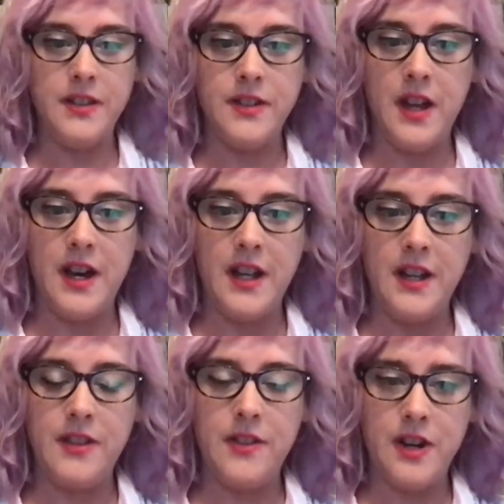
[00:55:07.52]
slide
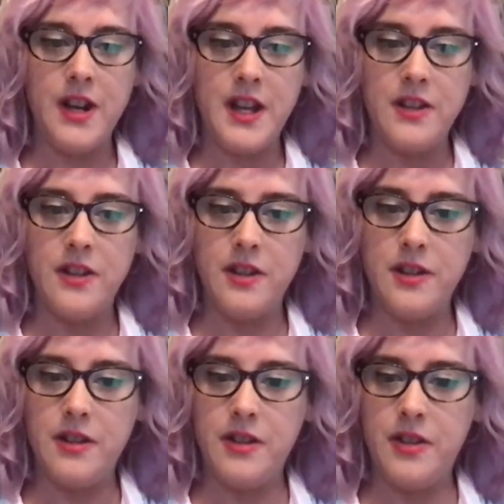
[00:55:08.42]
at the very end of
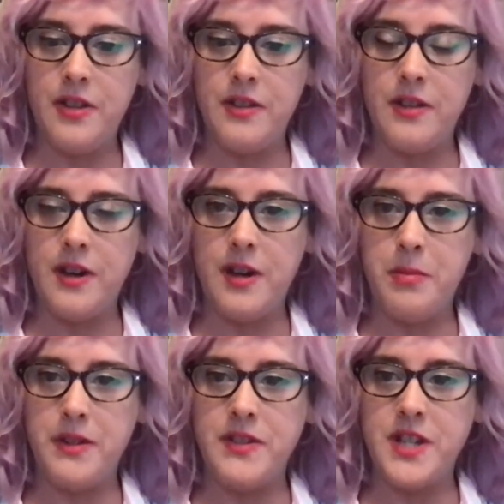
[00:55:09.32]
the uh,
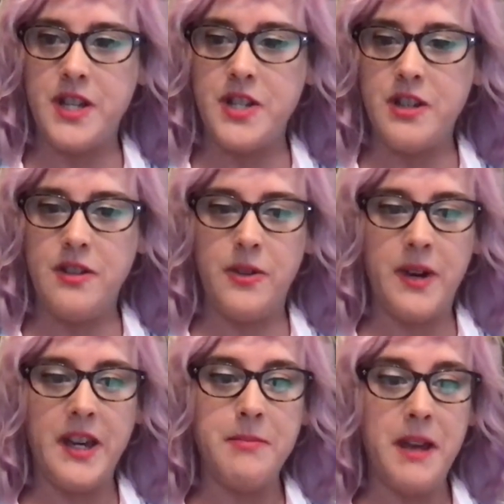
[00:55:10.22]
presentation, so
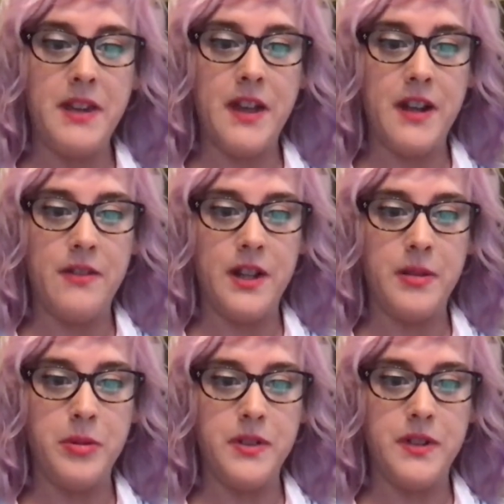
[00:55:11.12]
I can make that
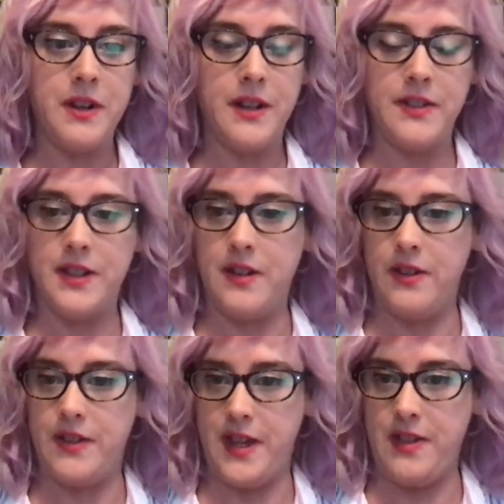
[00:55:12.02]
available so you guys can
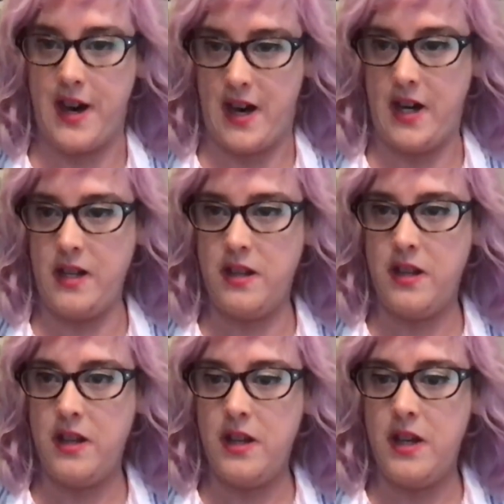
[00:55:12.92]
all see that.
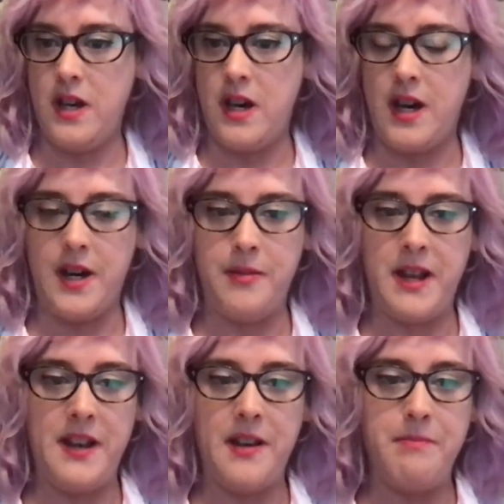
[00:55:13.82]
Um, that would be and um,